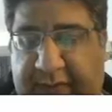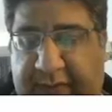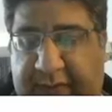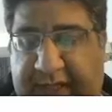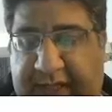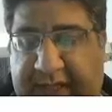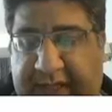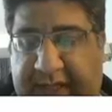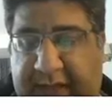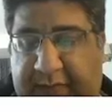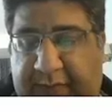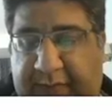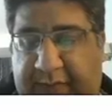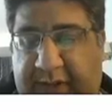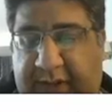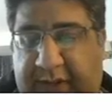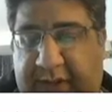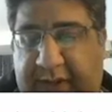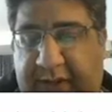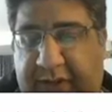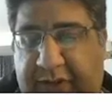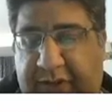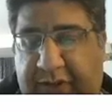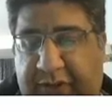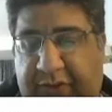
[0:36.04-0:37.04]

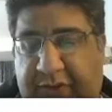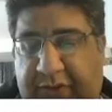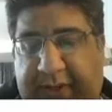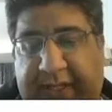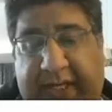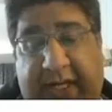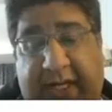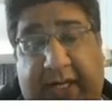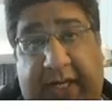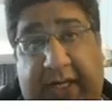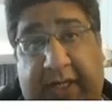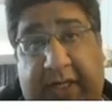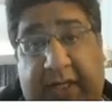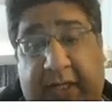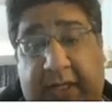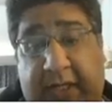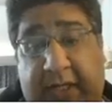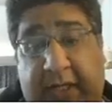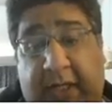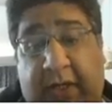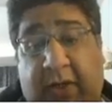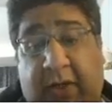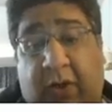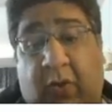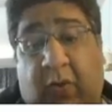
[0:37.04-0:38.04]
metacarpal joint line
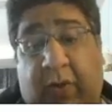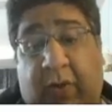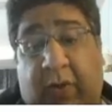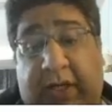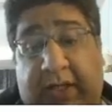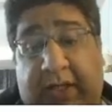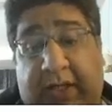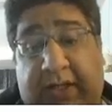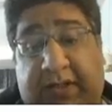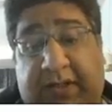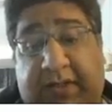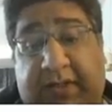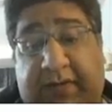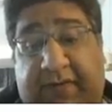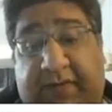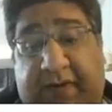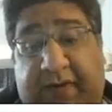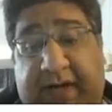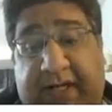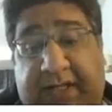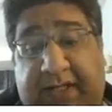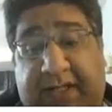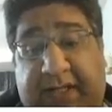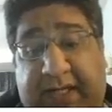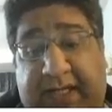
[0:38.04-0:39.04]
well is the
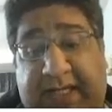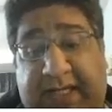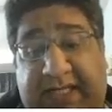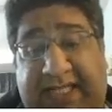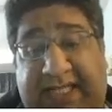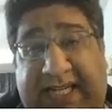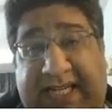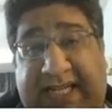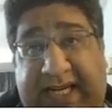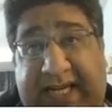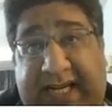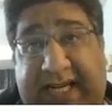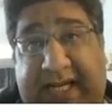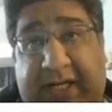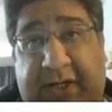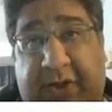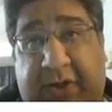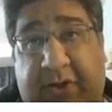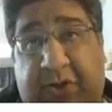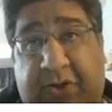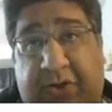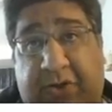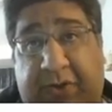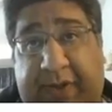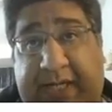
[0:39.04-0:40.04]
fracture extending
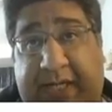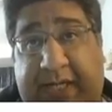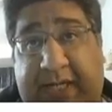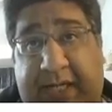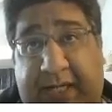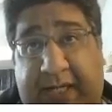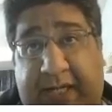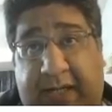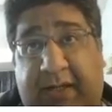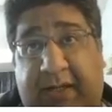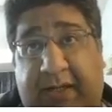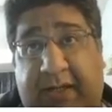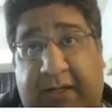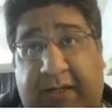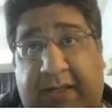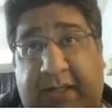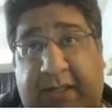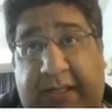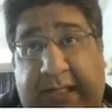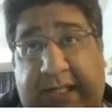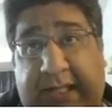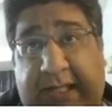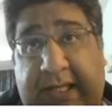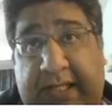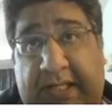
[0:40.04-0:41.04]
into the joint line
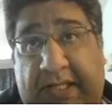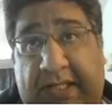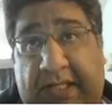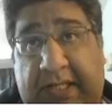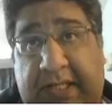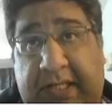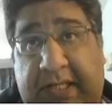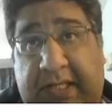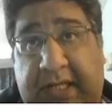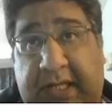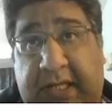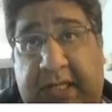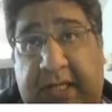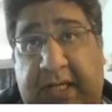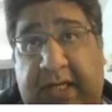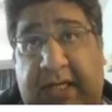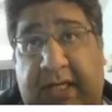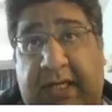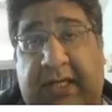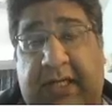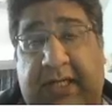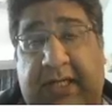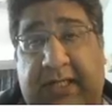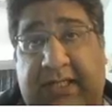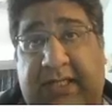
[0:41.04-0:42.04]
yes
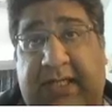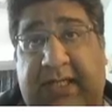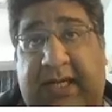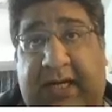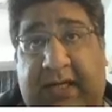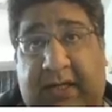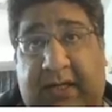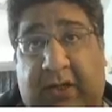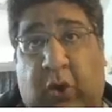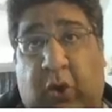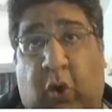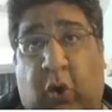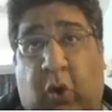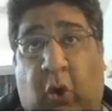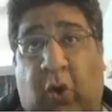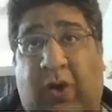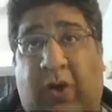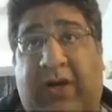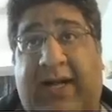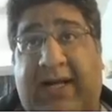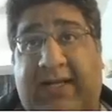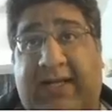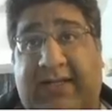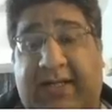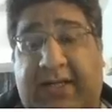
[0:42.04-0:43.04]
is that
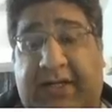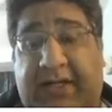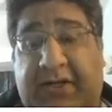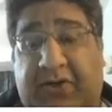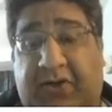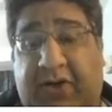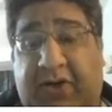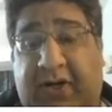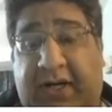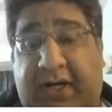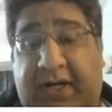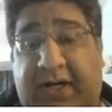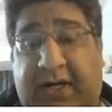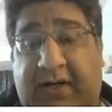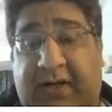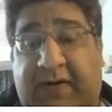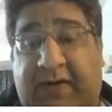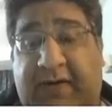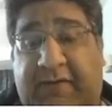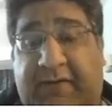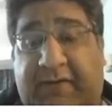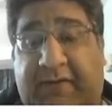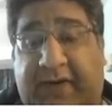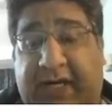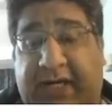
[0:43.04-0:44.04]
called as an
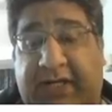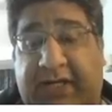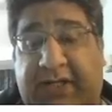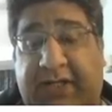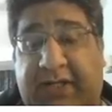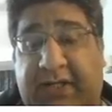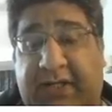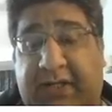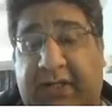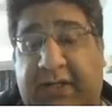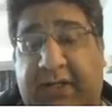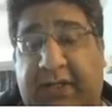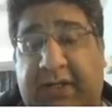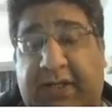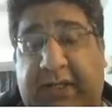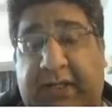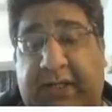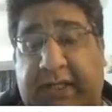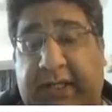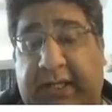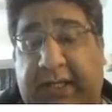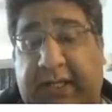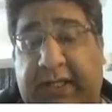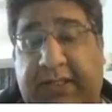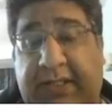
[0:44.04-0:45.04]
intra-articular fracture?
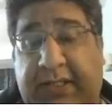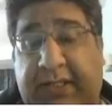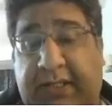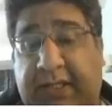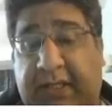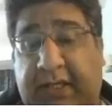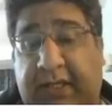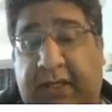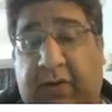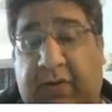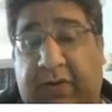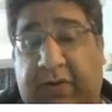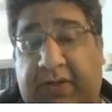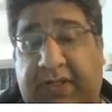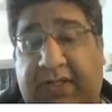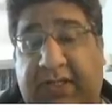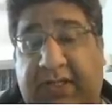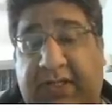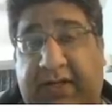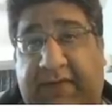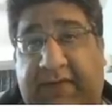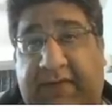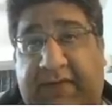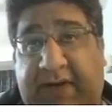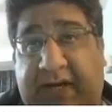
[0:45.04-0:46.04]
Yes. Now, is
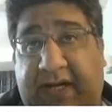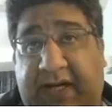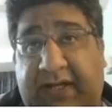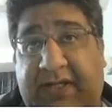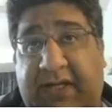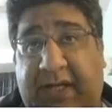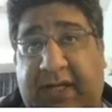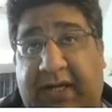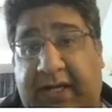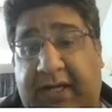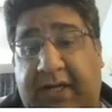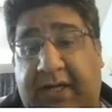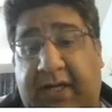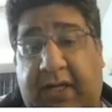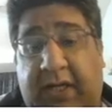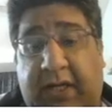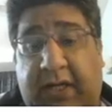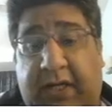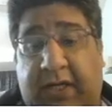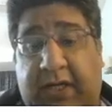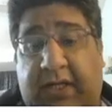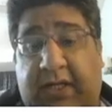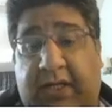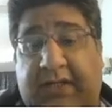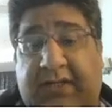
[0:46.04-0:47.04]
that fracture line,
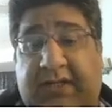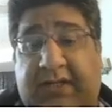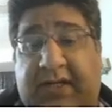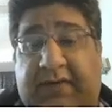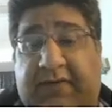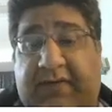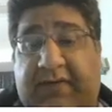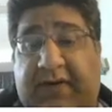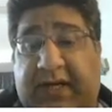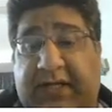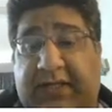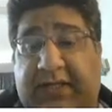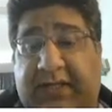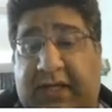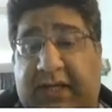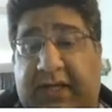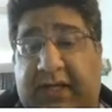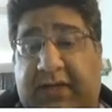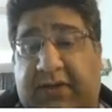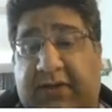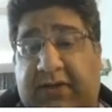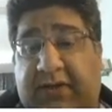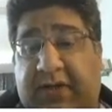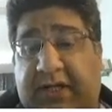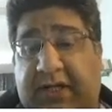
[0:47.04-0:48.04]
is that fracture
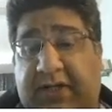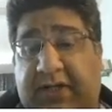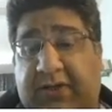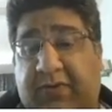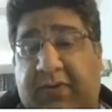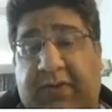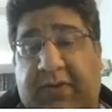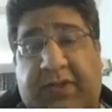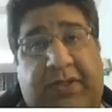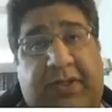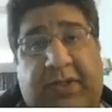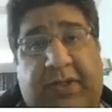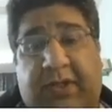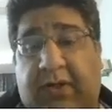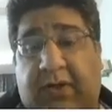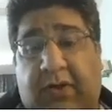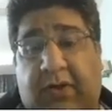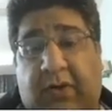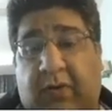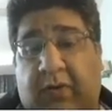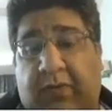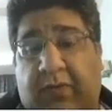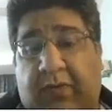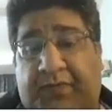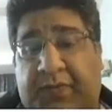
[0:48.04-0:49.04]
line transverse?
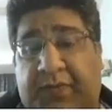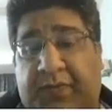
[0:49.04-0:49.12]
No.